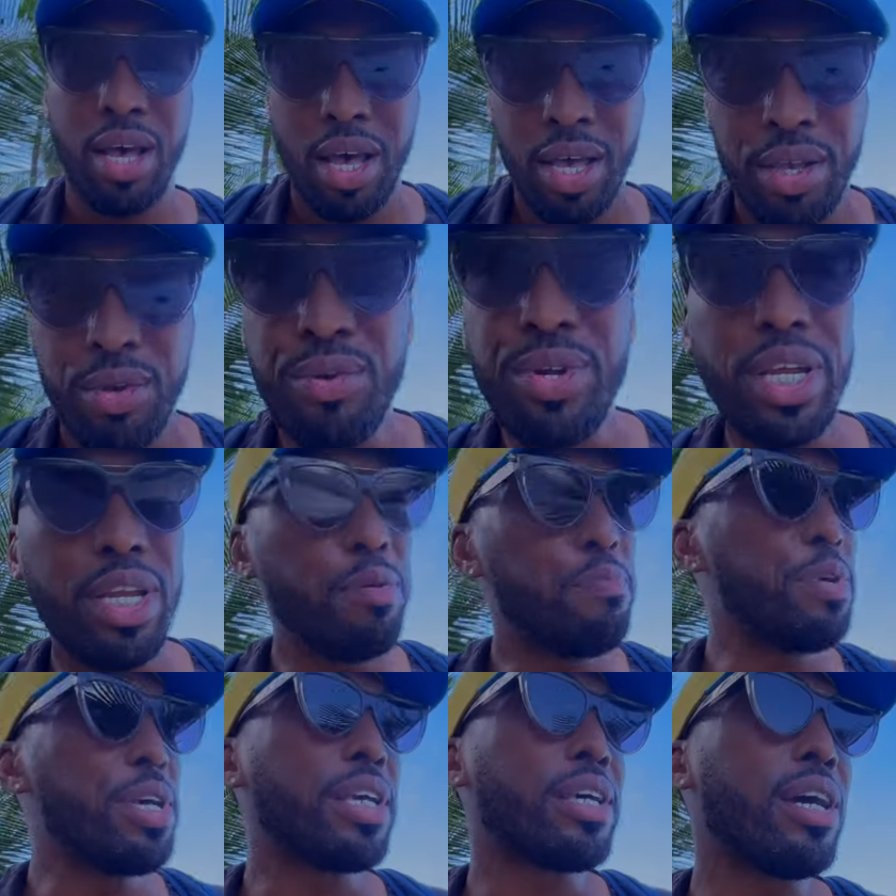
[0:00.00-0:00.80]
you need to
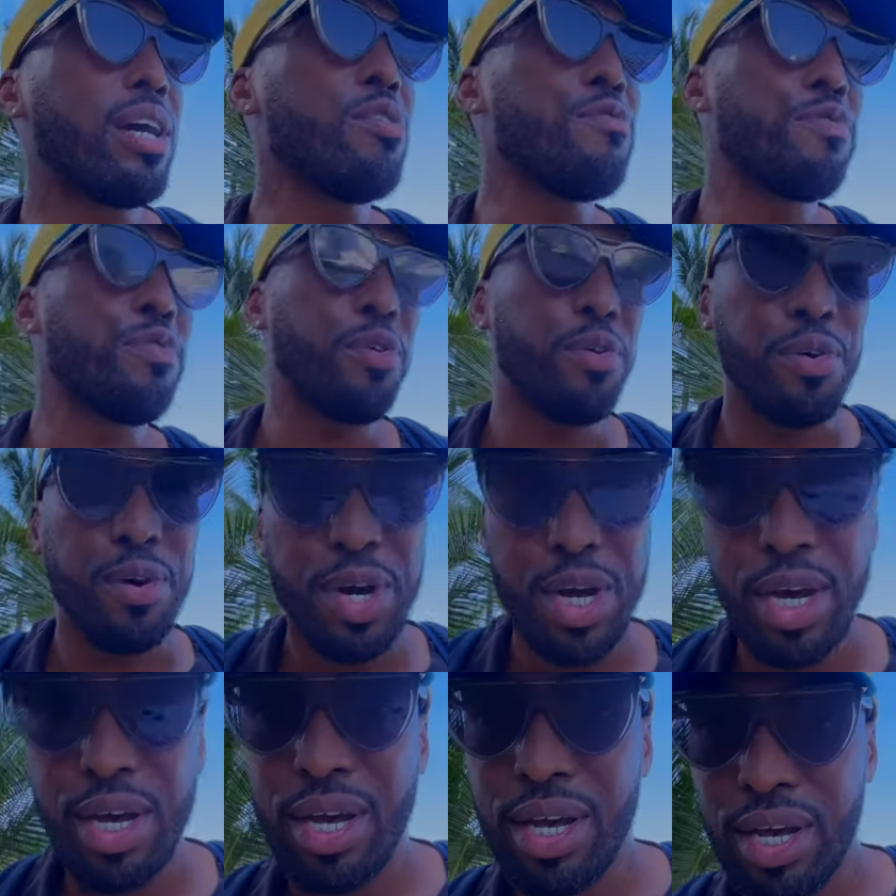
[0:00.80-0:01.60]
be careful.
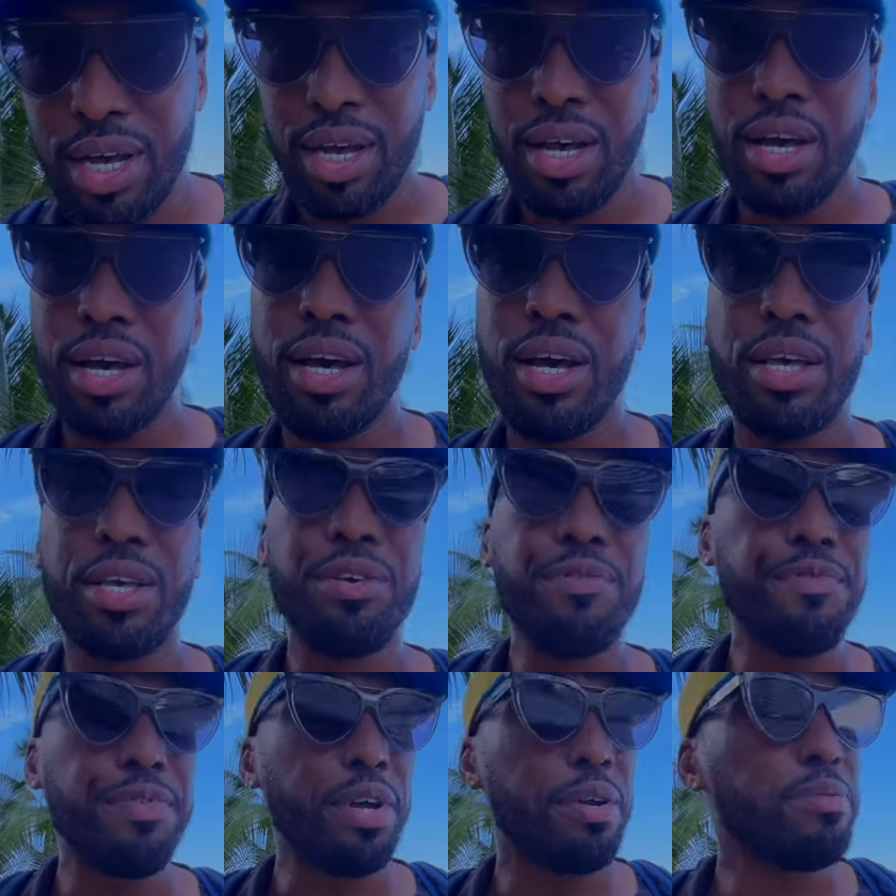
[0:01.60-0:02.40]
You
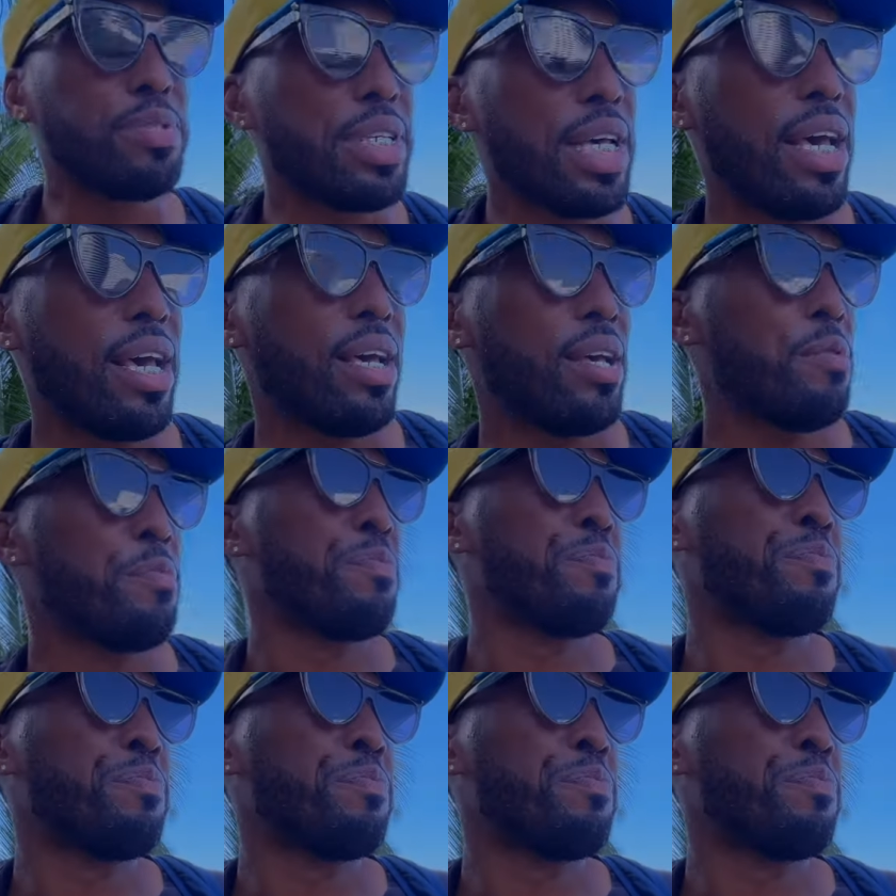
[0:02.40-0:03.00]
feel what I'm saying?